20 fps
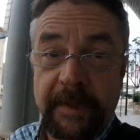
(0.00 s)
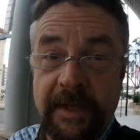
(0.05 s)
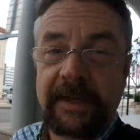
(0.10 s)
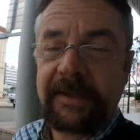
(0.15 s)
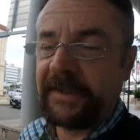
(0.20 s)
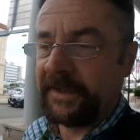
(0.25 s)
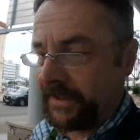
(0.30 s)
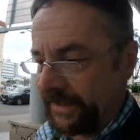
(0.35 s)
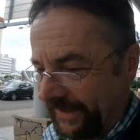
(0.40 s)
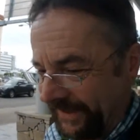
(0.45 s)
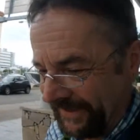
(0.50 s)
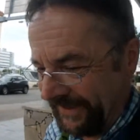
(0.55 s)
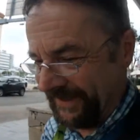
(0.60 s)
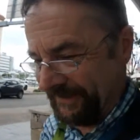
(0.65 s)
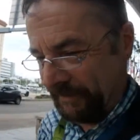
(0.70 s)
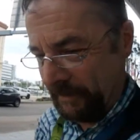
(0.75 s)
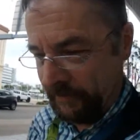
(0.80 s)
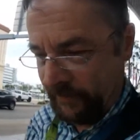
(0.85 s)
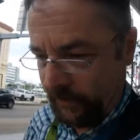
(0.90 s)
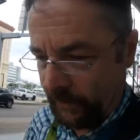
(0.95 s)
minutes
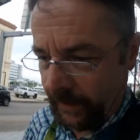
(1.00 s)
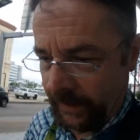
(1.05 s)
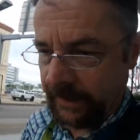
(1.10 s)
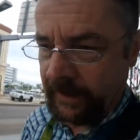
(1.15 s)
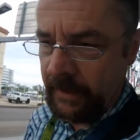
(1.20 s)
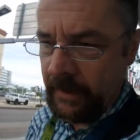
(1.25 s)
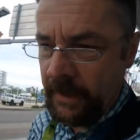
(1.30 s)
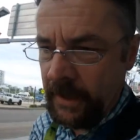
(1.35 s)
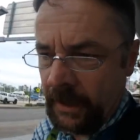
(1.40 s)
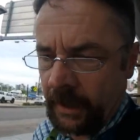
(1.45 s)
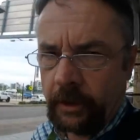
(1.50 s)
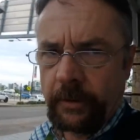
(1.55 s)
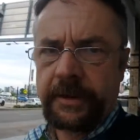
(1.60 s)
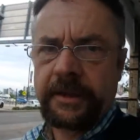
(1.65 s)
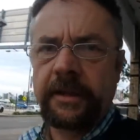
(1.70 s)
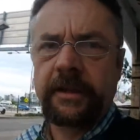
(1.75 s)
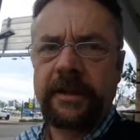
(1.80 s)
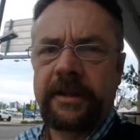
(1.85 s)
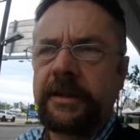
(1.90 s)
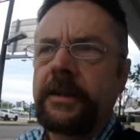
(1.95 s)
before I go
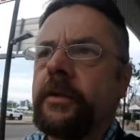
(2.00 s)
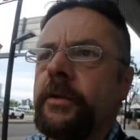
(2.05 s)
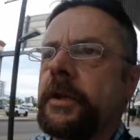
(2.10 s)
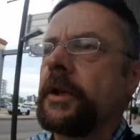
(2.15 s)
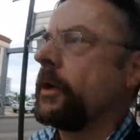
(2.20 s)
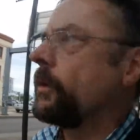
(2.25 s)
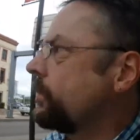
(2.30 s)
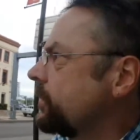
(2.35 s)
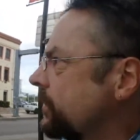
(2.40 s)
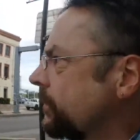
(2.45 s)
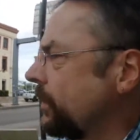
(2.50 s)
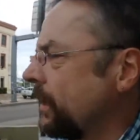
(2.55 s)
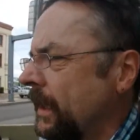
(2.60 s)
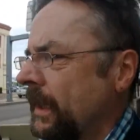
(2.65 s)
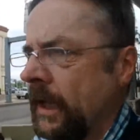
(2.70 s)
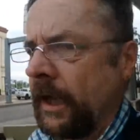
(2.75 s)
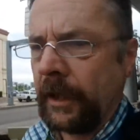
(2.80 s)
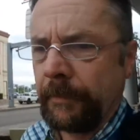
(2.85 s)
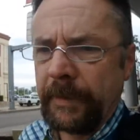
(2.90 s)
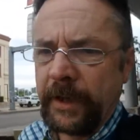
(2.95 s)
into the studio, so
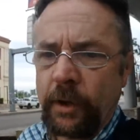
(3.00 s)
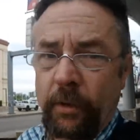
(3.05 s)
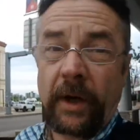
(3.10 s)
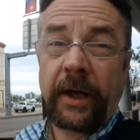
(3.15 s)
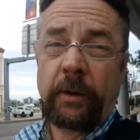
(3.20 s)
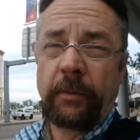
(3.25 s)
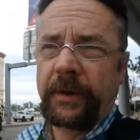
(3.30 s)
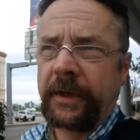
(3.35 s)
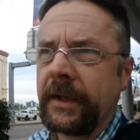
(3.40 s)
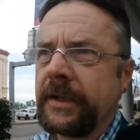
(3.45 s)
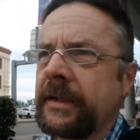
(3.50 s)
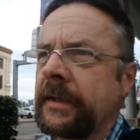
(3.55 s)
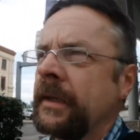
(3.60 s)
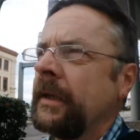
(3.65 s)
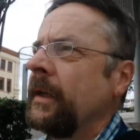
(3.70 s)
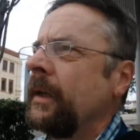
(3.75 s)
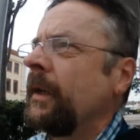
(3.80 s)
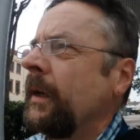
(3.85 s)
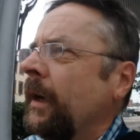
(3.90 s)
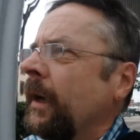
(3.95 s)
I'll be quick with this.
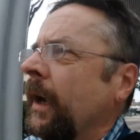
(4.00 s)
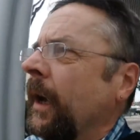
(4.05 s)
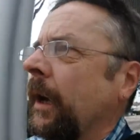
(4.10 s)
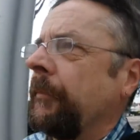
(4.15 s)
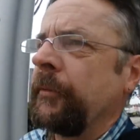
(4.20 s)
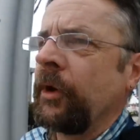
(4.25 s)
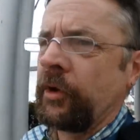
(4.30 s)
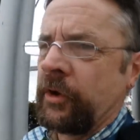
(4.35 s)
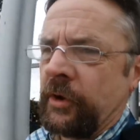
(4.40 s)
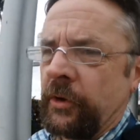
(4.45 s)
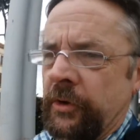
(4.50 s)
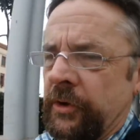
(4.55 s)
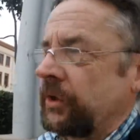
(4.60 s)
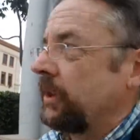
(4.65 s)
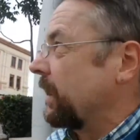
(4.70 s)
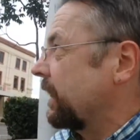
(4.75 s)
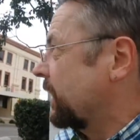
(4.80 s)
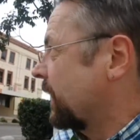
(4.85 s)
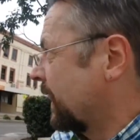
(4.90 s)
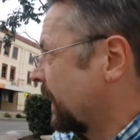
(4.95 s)
I'm not
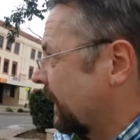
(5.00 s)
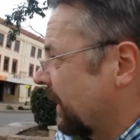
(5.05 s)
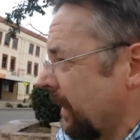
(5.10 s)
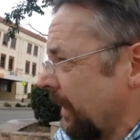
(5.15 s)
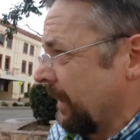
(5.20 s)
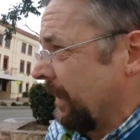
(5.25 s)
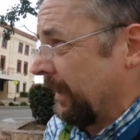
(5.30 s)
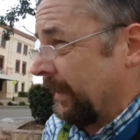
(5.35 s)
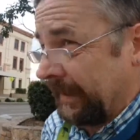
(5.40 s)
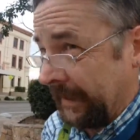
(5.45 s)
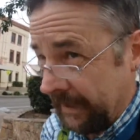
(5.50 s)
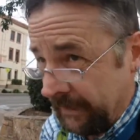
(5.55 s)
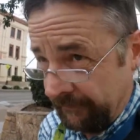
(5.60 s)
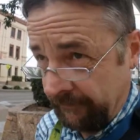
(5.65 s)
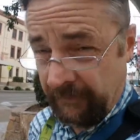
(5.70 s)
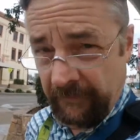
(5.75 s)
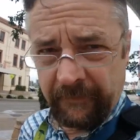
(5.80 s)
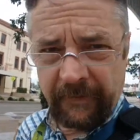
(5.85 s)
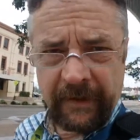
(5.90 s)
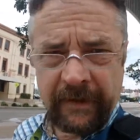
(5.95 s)
usually late
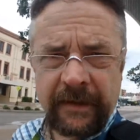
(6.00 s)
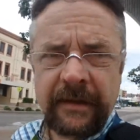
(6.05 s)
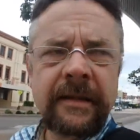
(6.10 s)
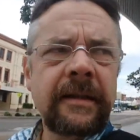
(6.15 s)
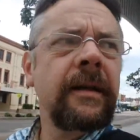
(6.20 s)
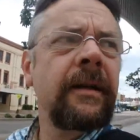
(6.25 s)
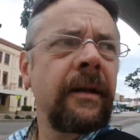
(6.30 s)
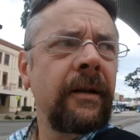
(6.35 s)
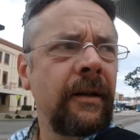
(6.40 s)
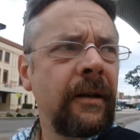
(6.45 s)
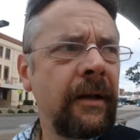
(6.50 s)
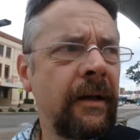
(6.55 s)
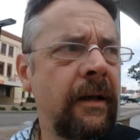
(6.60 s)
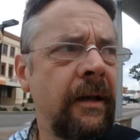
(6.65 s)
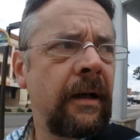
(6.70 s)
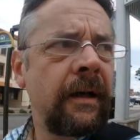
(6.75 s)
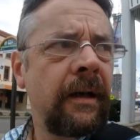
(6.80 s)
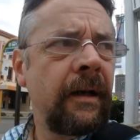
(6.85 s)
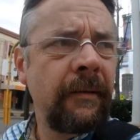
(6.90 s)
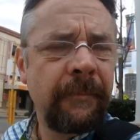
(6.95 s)
for things,
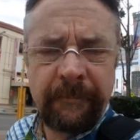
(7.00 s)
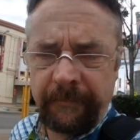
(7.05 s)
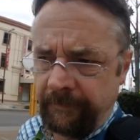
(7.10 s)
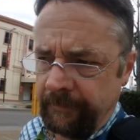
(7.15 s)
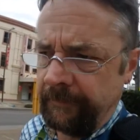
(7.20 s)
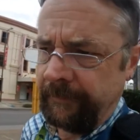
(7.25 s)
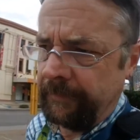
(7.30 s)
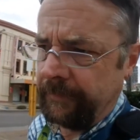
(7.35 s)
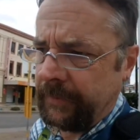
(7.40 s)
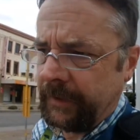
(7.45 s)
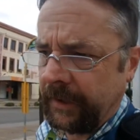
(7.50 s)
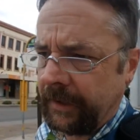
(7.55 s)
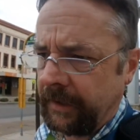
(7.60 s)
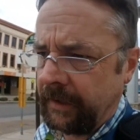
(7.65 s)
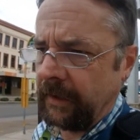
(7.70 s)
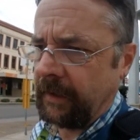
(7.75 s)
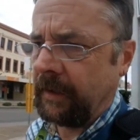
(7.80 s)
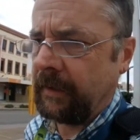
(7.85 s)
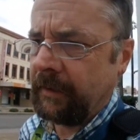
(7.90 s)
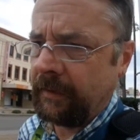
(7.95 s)
but
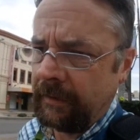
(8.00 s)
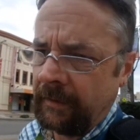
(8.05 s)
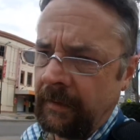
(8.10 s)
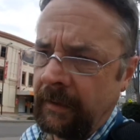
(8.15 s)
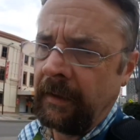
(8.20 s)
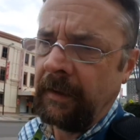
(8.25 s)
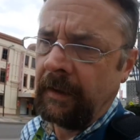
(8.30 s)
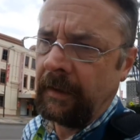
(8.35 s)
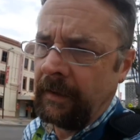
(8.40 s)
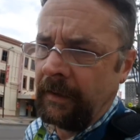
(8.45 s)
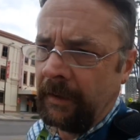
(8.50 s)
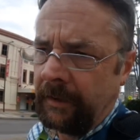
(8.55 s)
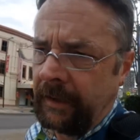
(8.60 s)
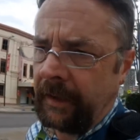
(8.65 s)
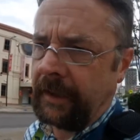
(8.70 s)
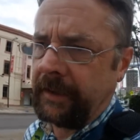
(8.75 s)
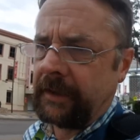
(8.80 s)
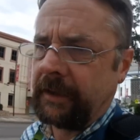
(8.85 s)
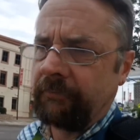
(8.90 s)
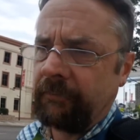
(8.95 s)
they
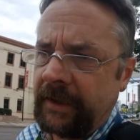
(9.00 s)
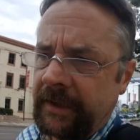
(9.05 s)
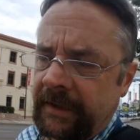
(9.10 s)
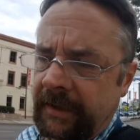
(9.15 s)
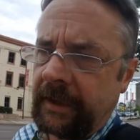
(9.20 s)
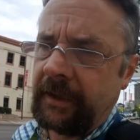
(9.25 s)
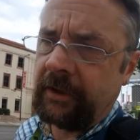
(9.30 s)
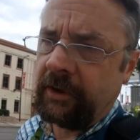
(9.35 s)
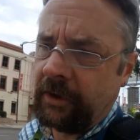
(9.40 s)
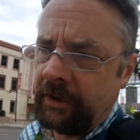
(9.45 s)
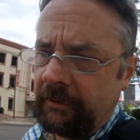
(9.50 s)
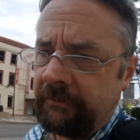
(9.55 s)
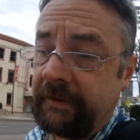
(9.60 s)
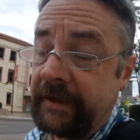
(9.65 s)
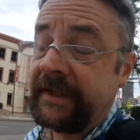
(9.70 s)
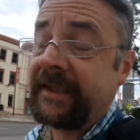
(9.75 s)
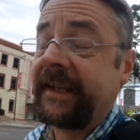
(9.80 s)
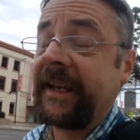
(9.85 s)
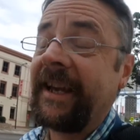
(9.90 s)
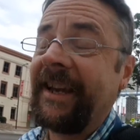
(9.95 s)
had to
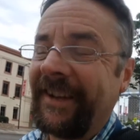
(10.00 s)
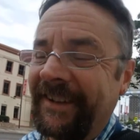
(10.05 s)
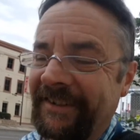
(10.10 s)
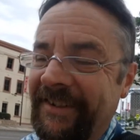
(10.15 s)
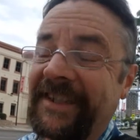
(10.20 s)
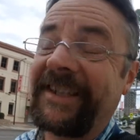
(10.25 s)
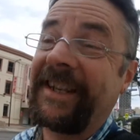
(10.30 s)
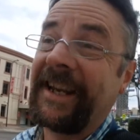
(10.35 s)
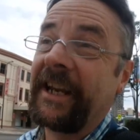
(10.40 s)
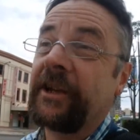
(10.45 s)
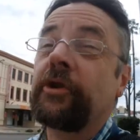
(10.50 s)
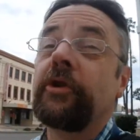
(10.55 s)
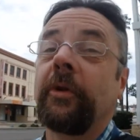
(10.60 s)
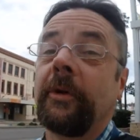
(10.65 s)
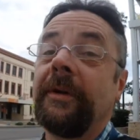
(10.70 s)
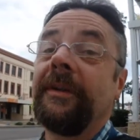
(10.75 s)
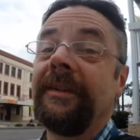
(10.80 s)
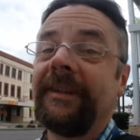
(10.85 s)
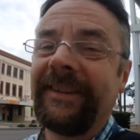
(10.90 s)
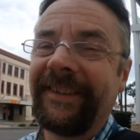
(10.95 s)

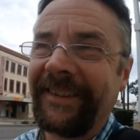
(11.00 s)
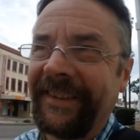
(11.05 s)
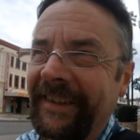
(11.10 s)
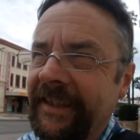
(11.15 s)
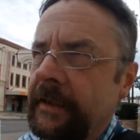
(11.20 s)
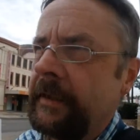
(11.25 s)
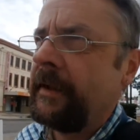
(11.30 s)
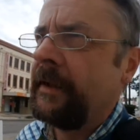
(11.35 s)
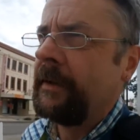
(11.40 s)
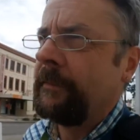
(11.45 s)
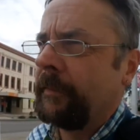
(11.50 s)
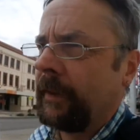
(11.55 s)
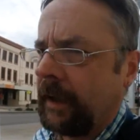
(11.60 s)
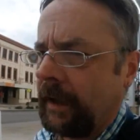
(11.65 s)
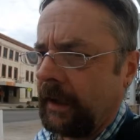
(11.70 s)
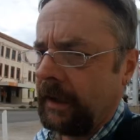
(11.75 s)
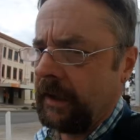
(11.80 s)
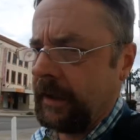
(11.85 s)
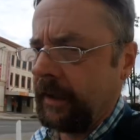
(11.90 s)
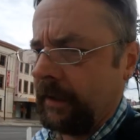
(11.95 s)
reschedule
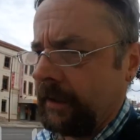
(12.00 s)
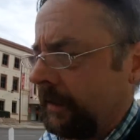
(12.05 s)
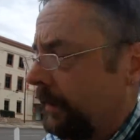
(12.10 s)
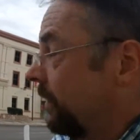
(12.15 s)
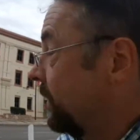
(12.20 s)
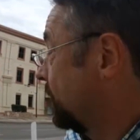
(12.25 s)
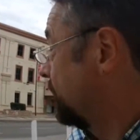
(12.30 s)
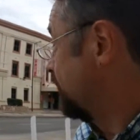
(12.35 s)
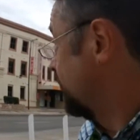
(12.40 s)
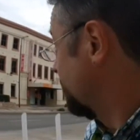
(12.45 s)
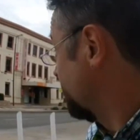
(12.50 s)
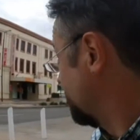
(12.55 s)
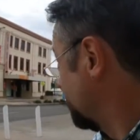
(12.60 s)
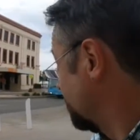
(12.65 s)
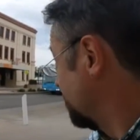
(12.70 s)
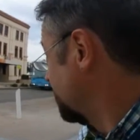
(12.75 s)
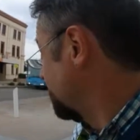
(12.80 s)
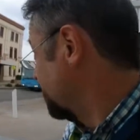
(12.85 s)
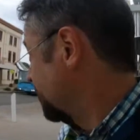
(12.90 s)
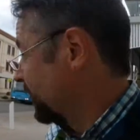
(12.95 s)
by...
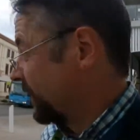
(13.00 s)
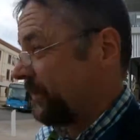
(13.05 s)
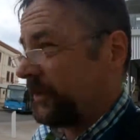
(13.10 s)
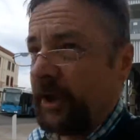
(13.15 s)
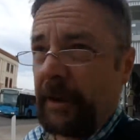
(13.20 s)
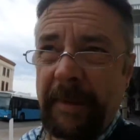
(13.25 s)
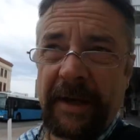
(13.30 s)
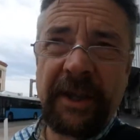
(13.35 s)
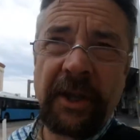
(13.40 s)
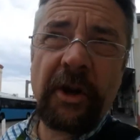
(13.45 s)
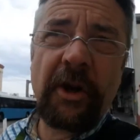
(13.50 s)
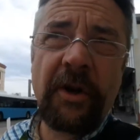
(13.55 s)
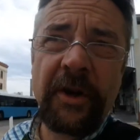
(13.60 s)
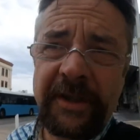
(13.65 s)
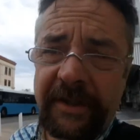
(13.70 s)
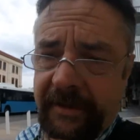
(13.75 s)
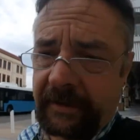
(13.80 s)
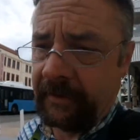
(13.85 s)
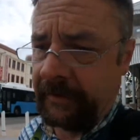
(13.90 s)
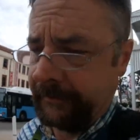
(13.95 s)
Sorry about the
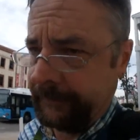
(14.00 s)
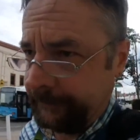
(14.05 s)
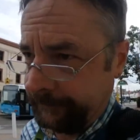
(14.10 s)
noise.